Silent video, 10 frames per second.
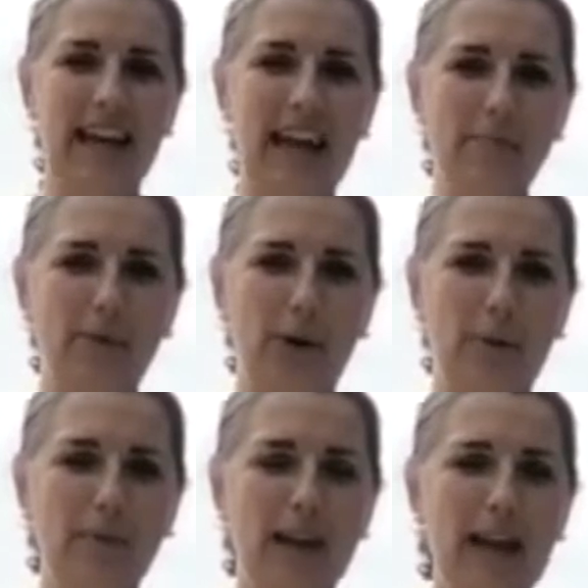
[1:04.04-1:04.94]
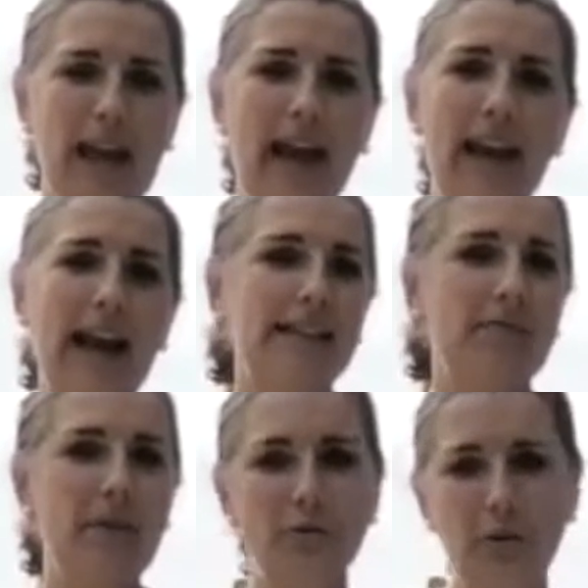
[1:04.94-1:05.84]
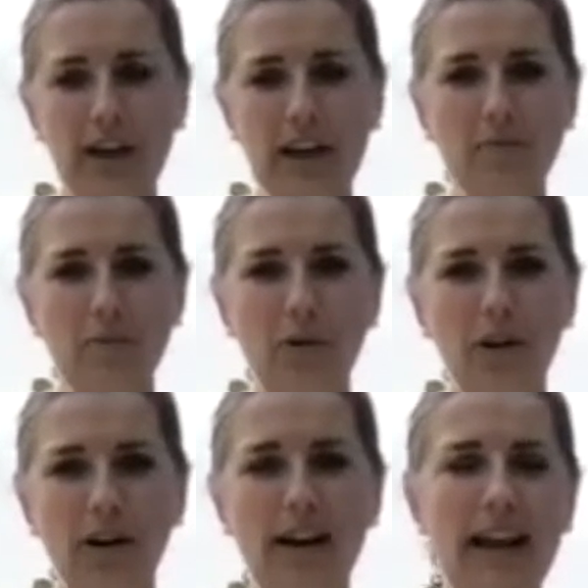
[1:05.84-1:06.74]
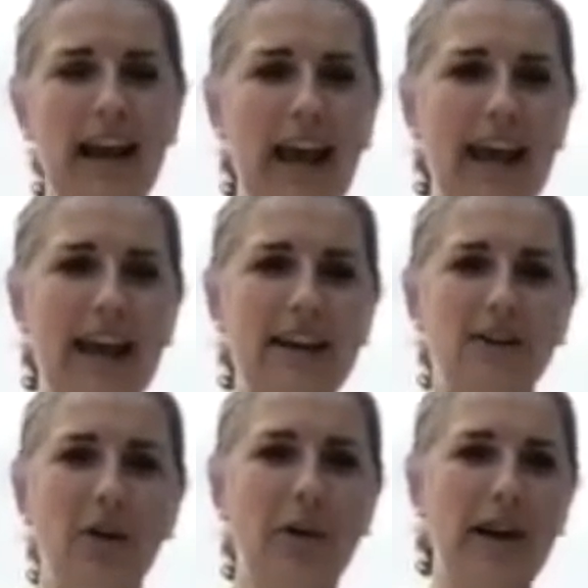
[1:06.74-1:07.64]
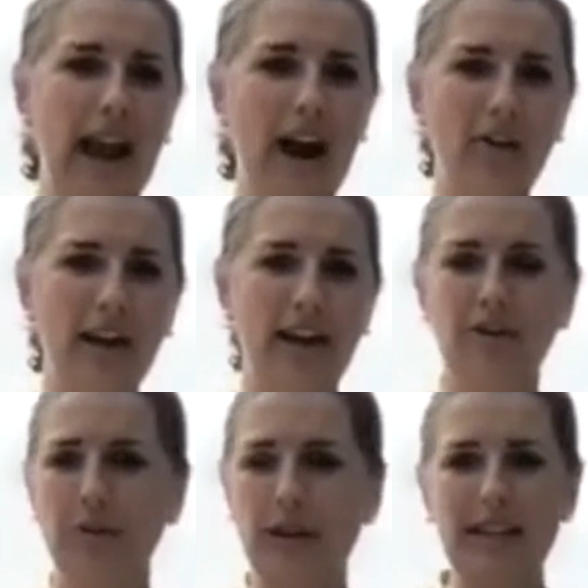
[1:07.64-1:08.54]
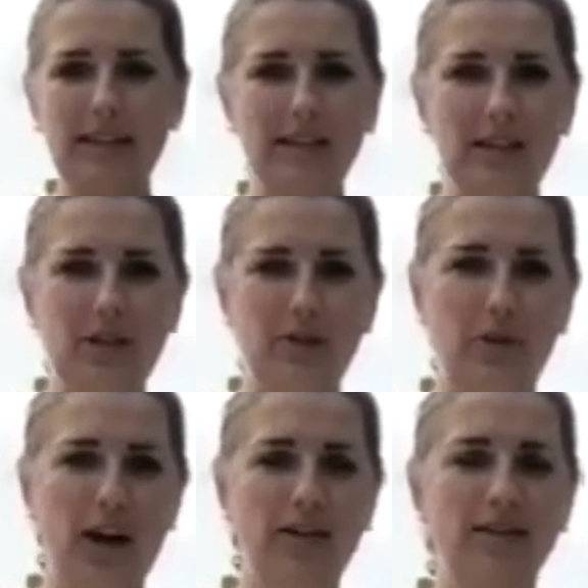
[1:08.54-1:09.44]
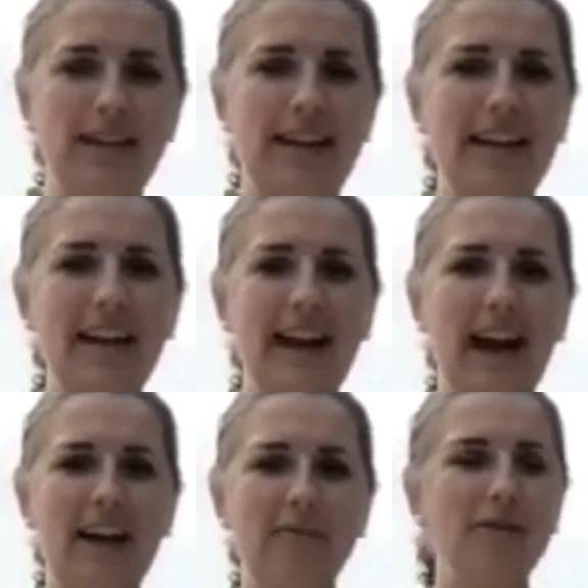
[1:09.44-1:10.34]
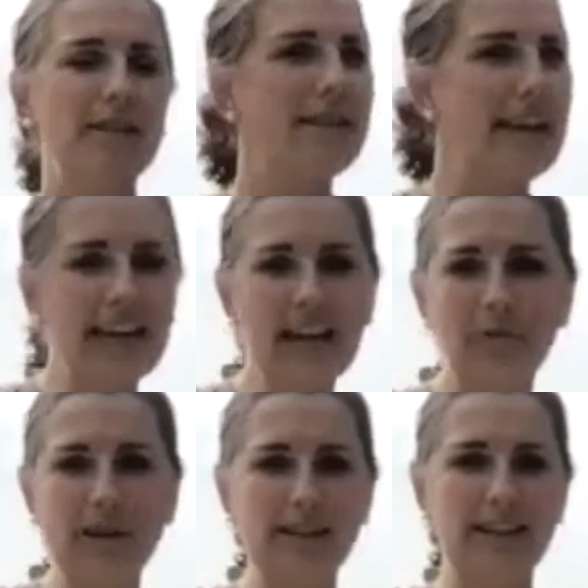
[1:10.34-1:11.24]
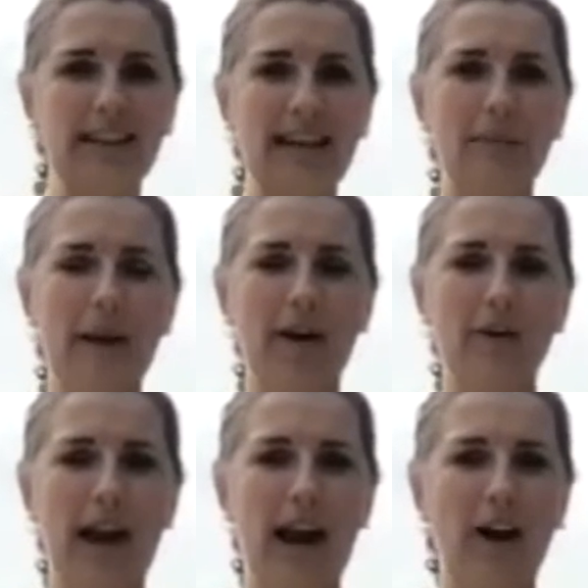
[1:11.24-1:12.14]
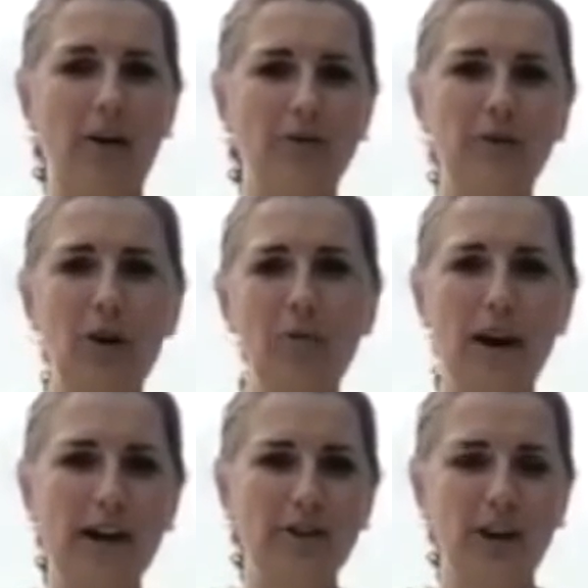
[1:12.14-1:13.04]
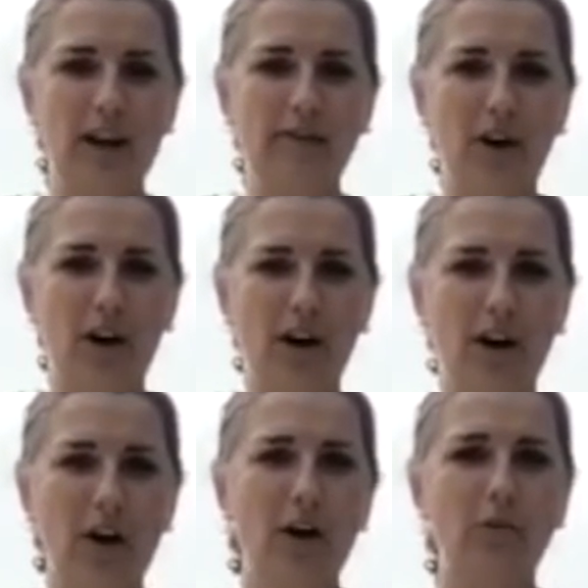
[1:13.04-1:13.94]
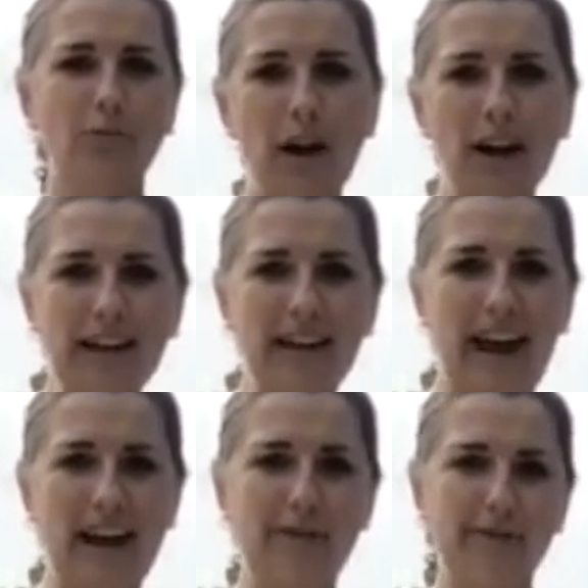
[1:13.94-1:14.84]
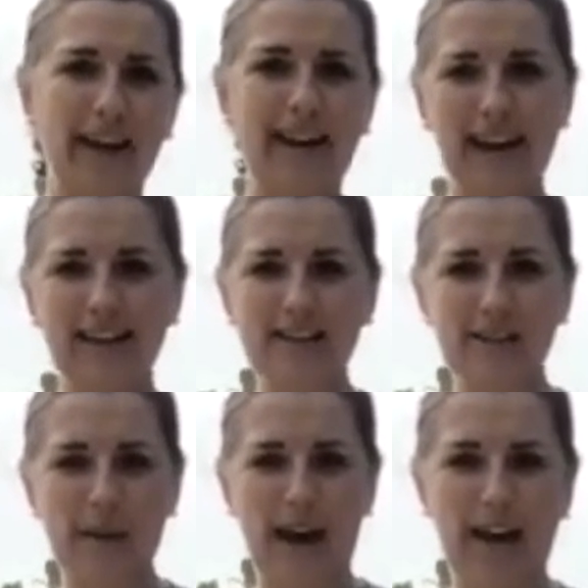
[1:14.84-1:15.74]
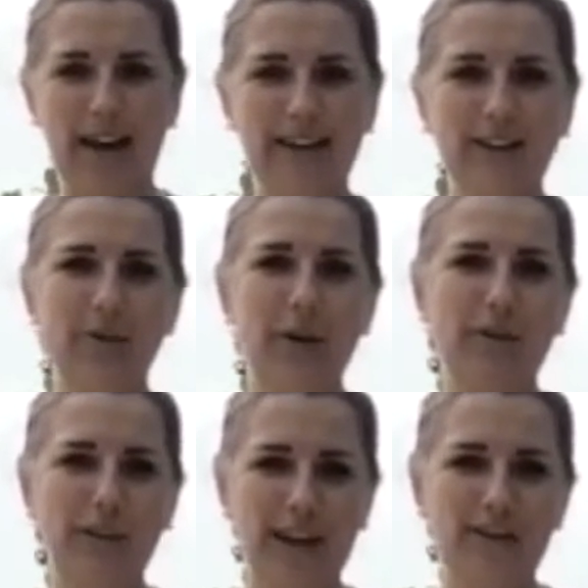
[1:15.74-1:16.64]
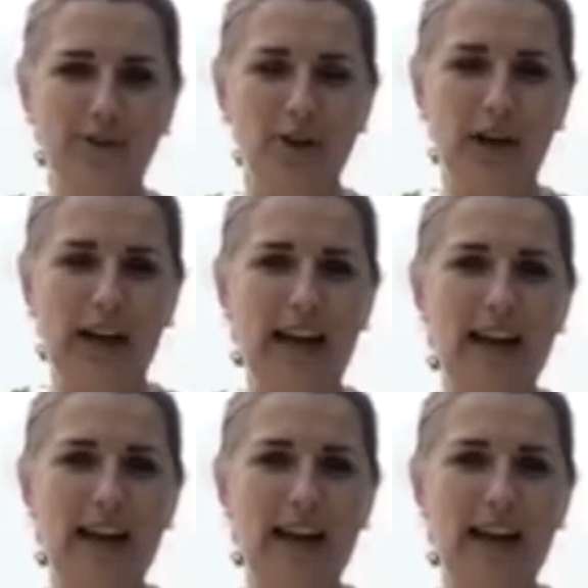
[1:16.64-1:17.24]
April. And as I've been running more and going out and doing distance runs, I was thinking recently about how so much of our running life connects us back to our faith journey.